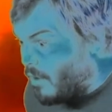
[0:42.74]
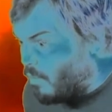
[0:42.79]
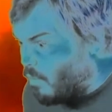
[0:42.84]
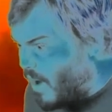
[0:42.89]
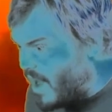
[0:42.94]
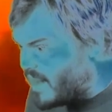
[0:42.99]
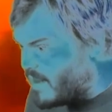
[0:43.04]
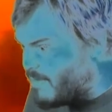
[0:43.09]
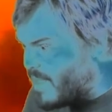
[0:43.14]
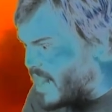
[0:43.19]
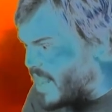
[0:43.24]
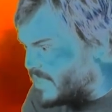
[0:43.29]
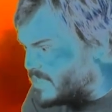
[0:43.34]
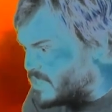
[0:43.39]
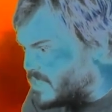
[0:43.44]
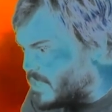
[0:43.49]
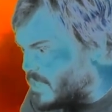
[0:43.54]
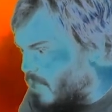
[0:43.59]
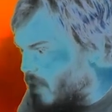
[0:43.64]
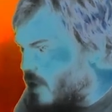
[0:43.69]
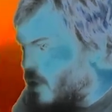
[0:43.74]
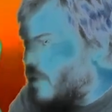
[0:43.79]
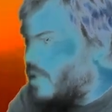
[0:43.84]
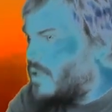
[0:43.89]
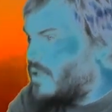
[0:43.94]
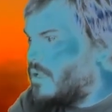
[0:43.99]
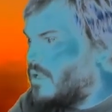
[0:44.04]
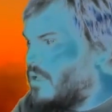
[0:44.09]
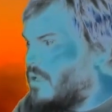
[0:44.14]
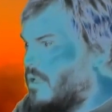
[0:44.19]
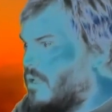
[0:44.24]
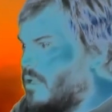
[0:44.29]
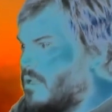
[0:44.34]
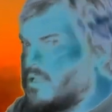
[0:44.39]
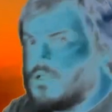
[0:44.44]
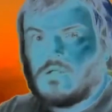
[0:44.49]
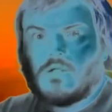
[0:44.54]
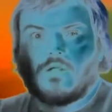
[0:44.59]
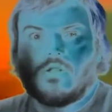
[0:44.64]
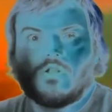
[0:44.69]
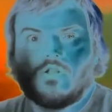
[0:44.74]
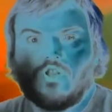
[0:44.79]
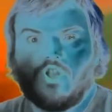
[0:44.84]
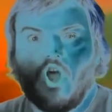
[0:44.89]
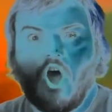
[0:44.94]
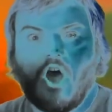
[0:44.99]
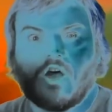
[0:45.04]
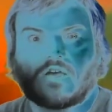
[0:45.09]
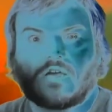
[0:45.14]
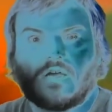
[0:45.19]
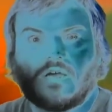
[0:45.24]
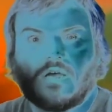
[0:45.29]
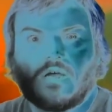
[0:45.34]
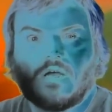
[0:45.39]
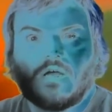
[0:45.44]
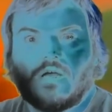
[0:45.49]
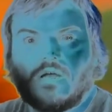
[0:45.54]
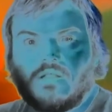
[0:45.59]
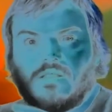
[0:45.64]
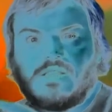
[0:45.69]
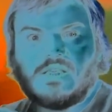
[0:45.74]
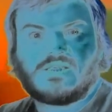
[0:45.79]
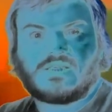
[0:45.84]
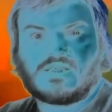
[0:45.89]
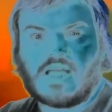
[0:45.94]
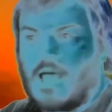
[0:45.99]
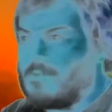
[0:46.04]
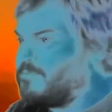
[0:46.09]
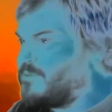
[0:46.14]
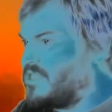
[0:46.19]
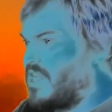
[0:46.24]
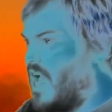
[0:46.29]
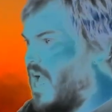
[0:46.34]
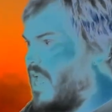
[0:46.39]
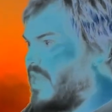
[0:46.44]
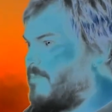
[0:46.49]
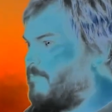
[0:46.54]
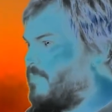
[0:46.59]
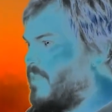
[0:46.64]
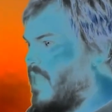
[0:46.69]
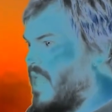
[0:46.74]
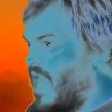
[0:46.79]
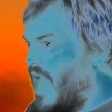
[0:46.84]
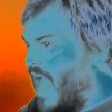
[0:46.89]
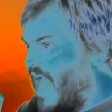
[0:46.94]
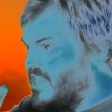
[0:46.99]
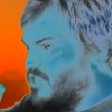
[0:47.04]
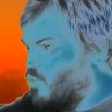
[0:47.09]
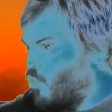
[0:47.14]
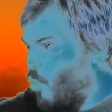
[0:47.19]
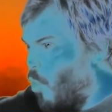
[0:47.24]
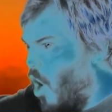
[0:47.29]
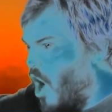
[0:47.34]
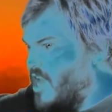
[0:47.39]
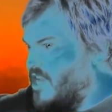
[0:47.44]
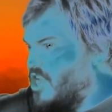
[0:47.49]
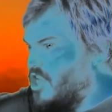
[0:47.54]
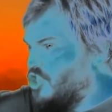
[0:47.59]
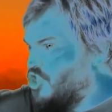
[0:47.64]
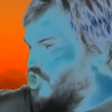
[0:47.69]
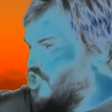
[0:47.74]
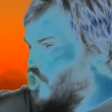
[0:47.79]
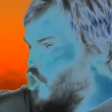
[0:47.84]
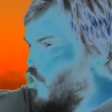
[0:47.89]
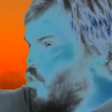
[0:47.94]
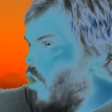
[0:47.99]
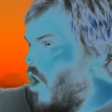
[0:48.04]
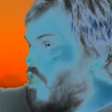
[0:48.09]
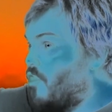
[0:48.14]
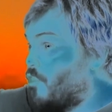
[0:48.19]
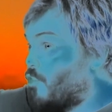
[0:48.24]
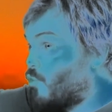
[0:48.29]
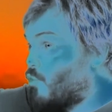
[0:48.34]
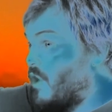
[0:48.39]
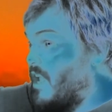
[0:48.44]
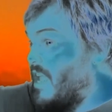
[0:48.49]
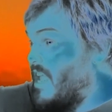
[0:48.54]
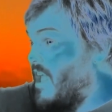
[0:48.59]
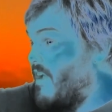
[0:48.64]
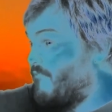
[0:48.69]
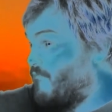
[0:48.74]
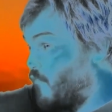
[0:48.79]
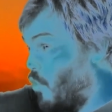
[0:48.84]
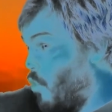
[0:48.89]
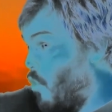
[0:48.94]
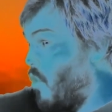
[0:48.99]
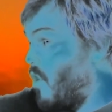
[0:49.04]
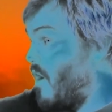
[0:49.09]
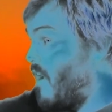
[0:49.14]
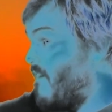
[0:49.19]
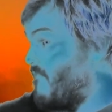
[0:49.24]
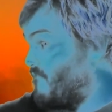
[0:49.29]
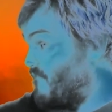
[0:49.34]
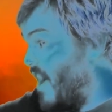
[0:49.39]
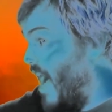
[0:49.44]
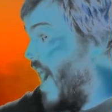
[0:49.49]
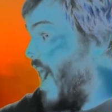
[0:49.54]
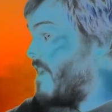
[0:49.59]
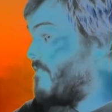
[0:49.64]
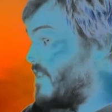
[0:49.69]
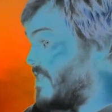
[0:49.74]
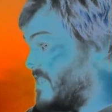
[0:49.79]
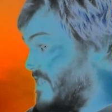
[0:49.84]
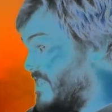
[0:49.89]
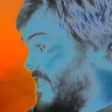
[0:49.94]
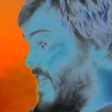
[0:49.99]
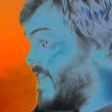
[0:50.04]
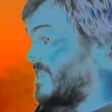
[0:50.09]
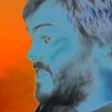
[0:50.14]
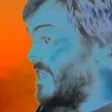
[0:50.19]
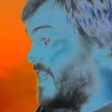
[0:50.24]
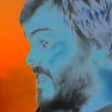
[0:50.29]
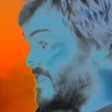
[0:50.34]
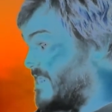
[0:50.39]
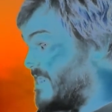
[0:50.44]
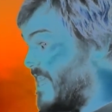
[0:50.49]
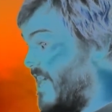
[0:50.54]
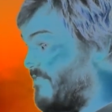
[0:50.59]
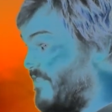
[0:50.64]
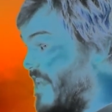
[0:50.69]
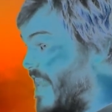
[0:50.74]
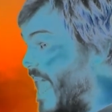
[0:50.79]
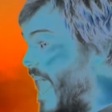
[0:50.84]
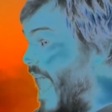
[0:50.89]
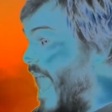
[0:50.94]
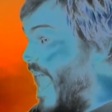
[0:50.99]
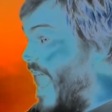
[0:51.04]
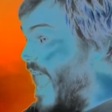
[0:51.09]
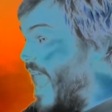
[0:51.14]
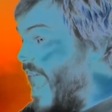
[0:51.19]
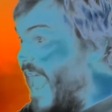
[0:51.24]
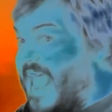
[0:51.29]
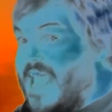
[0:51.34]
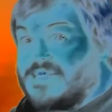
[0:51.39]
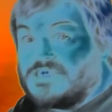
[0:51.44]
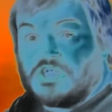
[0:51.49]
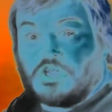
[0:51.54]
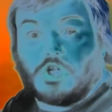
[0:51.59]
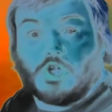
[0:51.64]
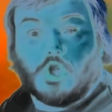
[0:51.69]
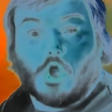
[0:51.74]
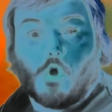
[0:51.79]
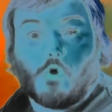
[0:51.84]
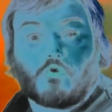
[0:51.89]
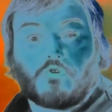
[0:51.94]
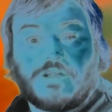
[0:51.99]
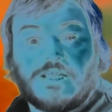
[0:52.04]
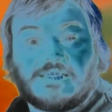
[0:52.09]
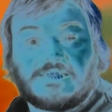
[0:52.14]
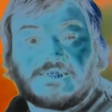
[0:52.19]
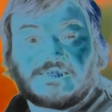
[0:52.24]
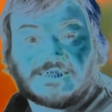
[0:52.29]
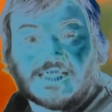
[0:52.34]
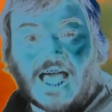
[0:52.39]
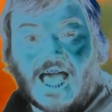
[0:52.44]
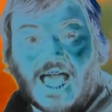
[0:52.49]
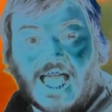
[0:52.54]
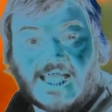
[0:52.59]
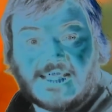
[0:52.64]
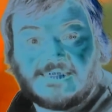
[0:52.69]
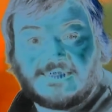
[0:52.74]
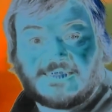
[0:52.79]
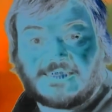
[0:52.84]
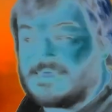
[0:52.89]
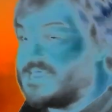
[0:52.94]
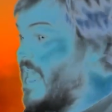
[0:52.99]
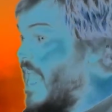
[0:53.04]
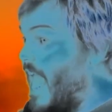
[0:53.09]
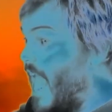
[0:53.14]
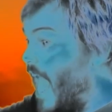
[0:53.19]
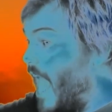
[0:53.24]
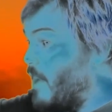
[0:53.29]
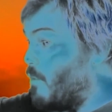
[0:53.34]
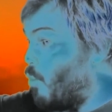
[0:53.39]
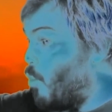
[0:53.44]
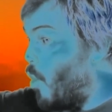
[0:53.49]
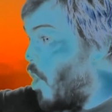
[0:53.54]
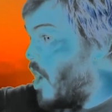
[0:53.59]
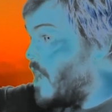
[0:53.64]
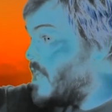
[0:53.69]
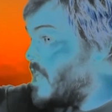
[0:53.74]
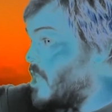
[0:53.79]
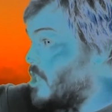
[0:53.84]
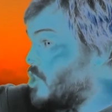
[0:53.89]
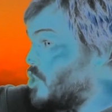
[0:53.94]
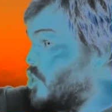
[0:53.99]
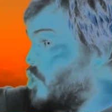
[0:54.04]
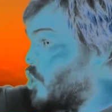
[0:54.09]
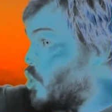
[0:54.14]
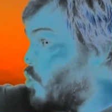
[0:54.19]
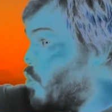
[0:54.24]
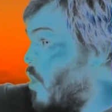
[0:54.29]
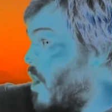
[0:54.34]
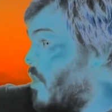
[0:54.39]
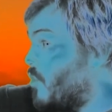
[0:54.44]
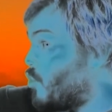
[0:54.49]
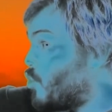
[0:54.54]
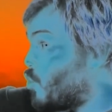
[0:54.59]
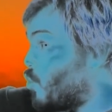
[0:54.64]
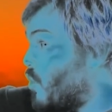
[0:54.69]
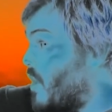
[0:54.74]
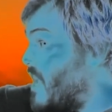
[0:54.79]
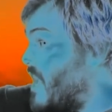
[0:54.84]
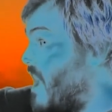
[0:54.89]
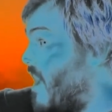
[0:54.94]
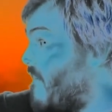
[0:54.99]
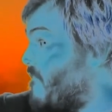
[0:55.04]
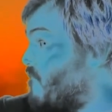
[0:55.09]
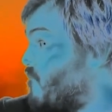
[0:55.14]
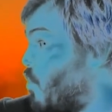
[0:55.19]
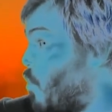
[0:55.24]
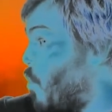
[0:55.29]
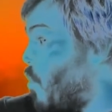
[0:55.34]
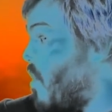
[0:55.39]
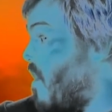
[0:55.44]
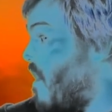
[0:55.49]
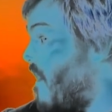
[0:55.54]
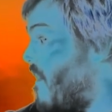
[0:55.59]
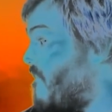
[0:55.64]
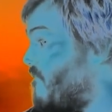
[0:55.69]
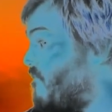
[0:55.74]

Wait a minute. Look, the stop sign has one, two, three, four, five, six, seven, eight glorious sides, and one, two, three, four,